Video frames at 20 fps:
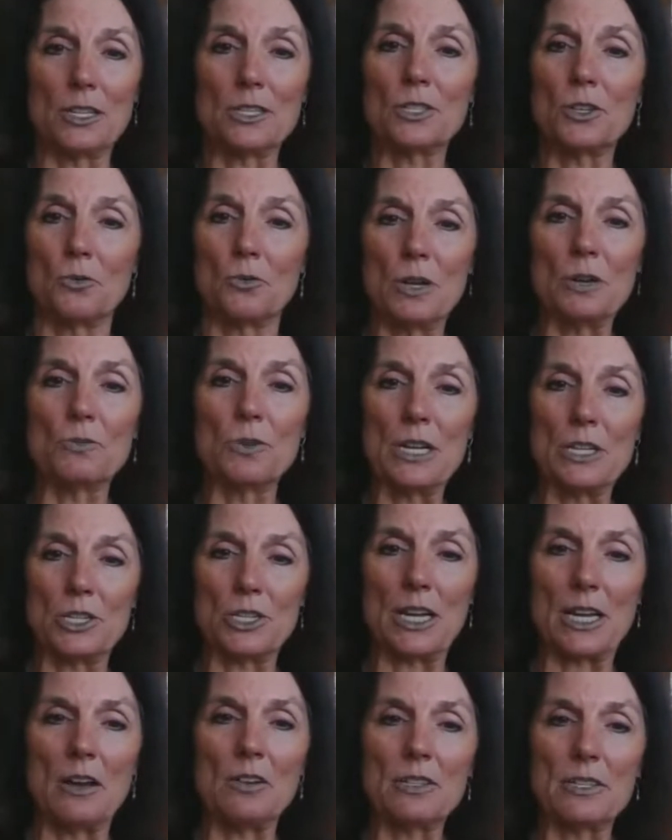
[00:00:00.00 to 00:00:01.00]
And so we
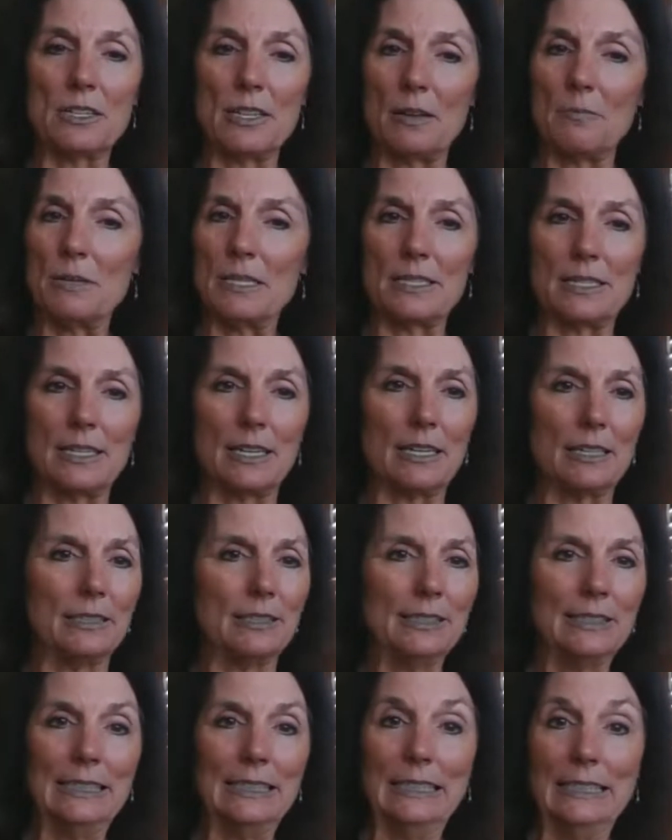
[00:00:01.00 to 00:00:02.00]
reached out to them and said,
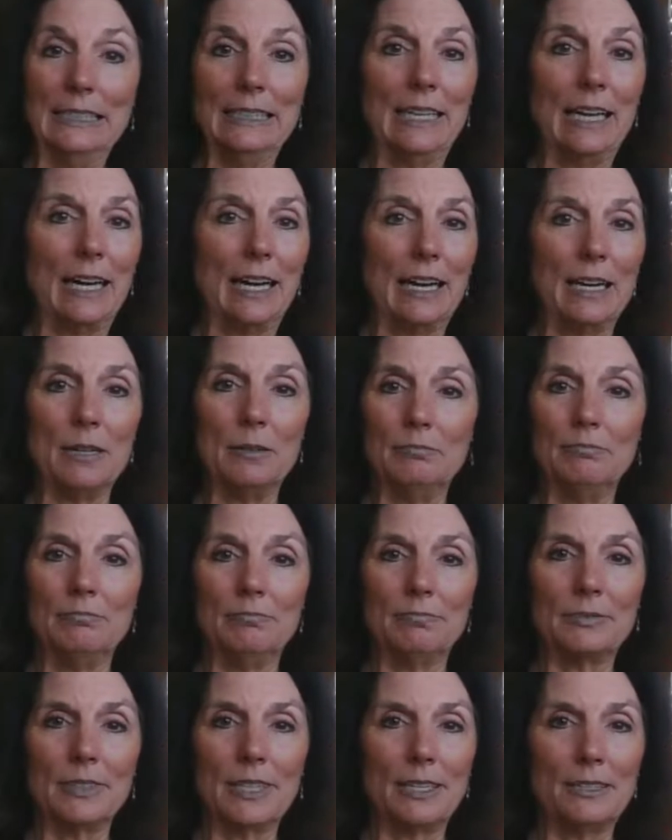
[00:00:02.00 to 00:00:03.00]

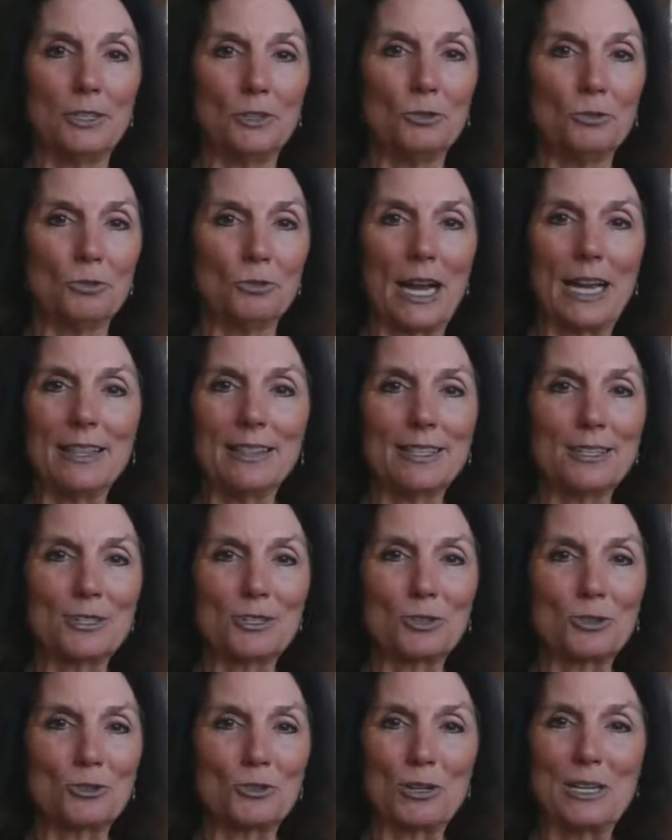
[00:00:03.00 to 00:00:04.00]
can you write
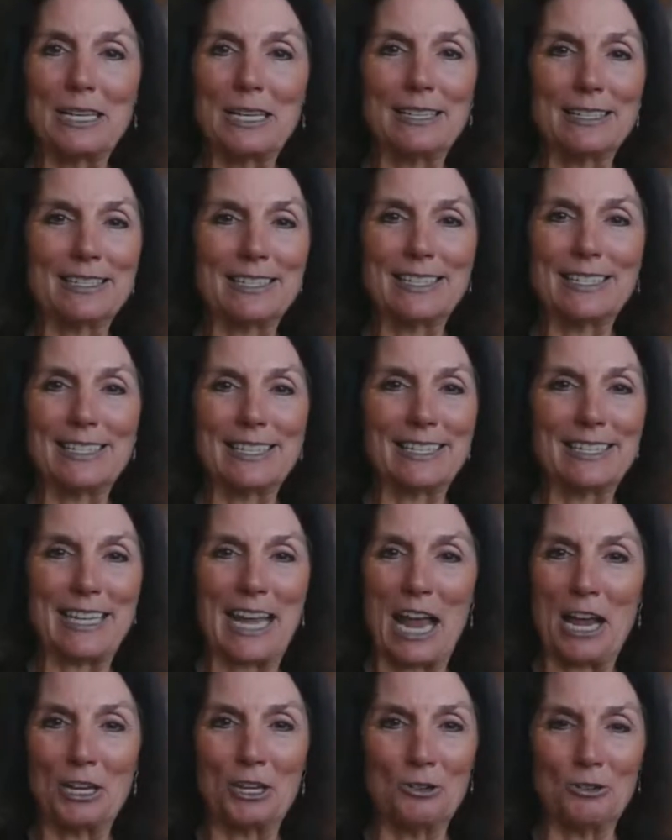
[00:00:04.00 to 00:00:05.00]
this story? Because this isn't
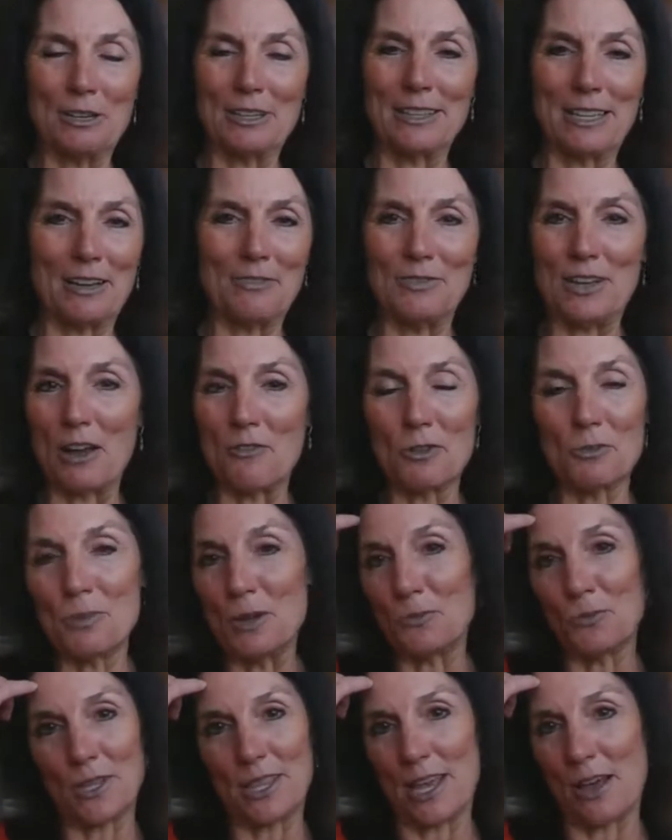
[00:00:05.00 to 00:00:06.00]
accurate. They've never
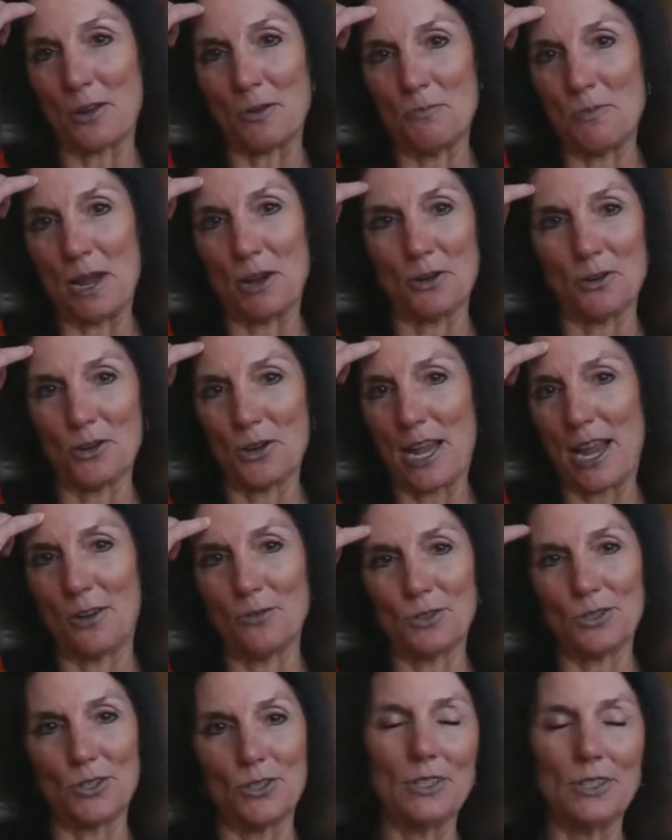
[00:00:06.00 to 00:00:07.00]
been without a mayor or
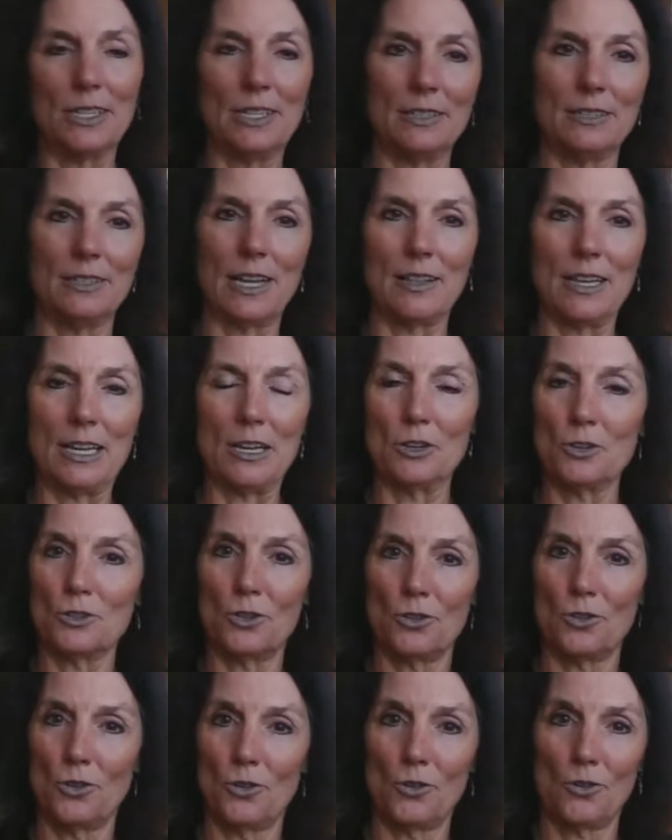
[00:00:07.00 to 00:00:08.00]
council. And
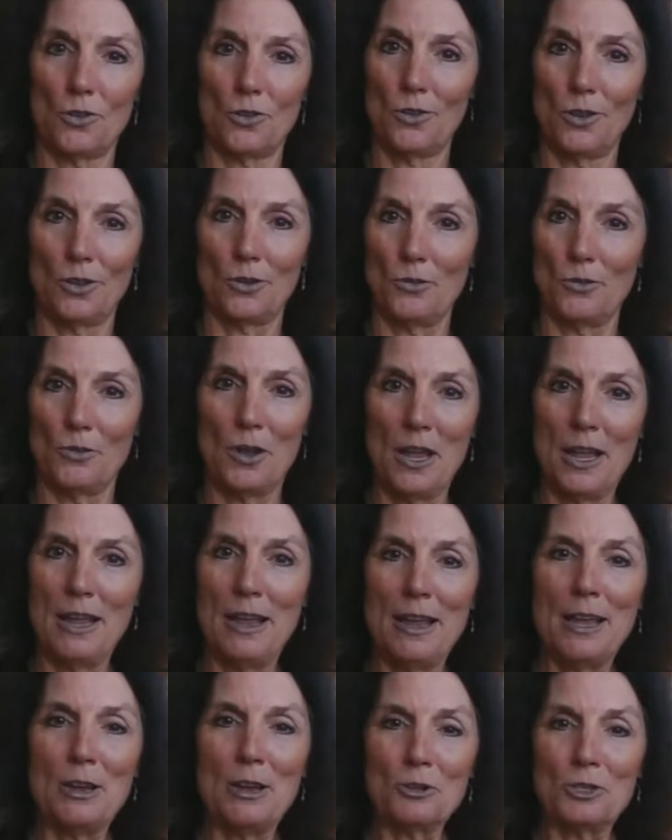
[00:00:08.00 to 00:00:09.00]
here's the
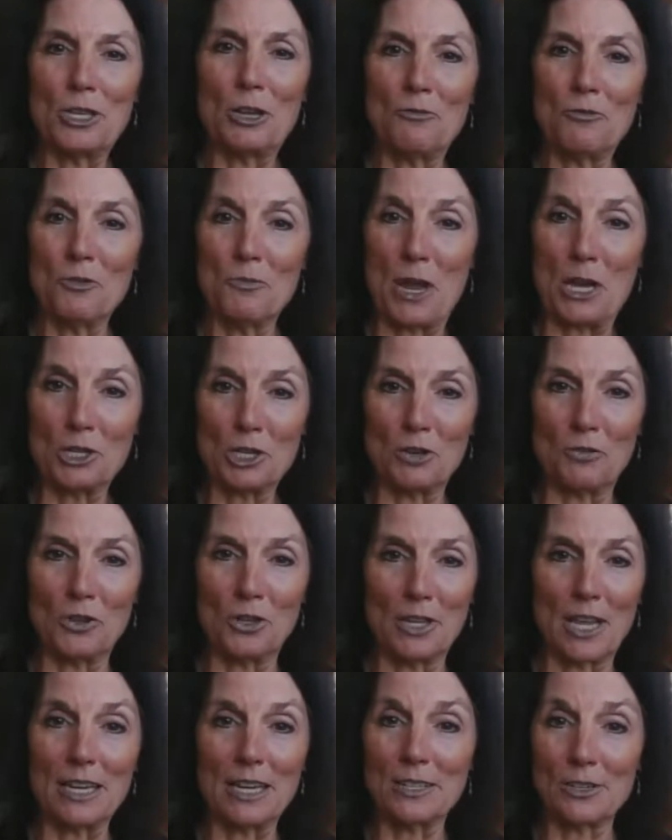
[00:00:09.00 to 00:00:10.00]
information if
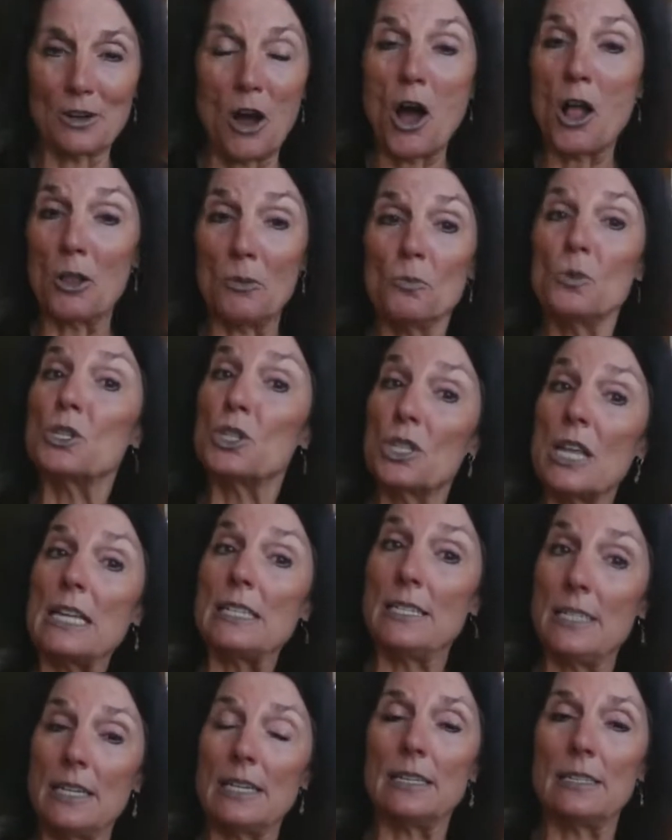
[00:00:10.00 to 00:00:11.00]
you'd like to call them, which they
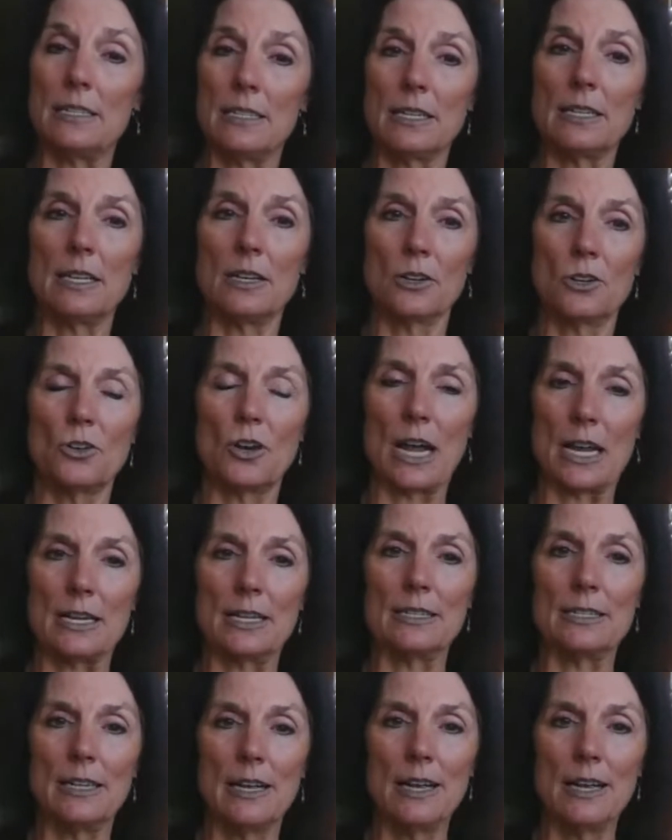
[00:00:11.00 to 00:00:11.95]
did, to their credit.